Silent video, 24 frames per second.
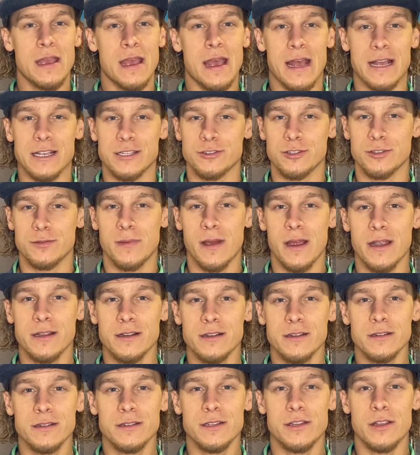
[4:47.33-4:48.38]
As a
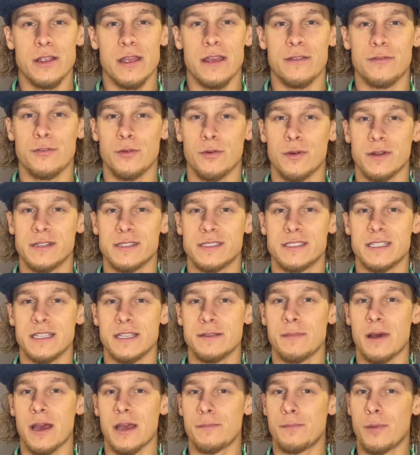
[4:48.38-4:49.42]
reminder, if you want to see
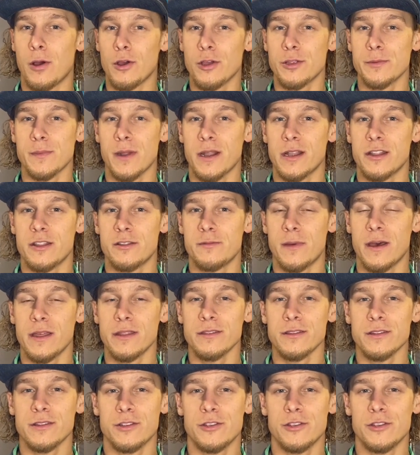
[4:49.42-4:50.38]
my Pokemon of the Month,